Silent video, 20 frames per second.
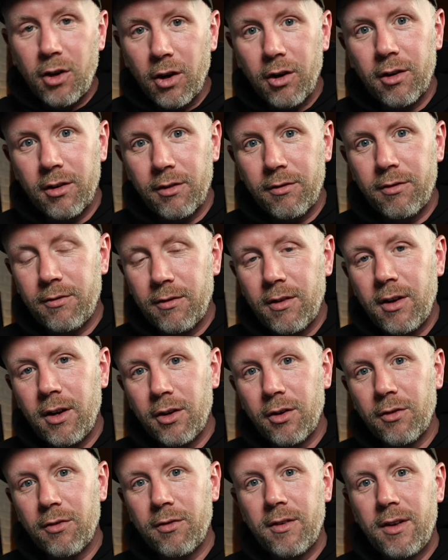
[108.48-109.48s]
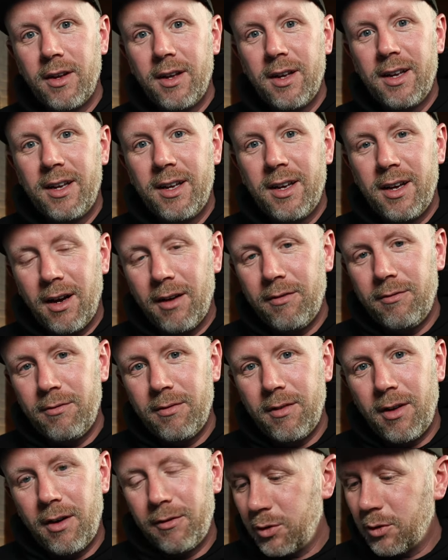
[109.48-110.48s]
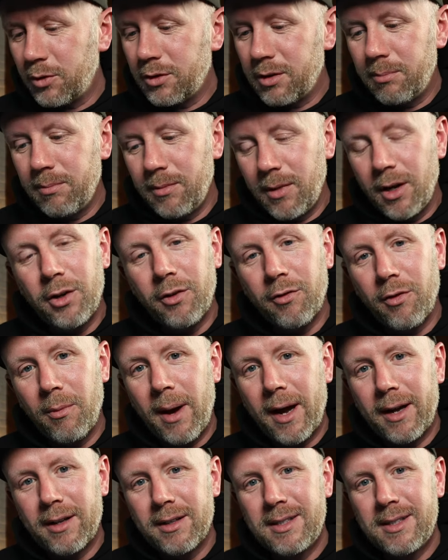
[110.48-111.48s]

I've gone enough. I've talked enough about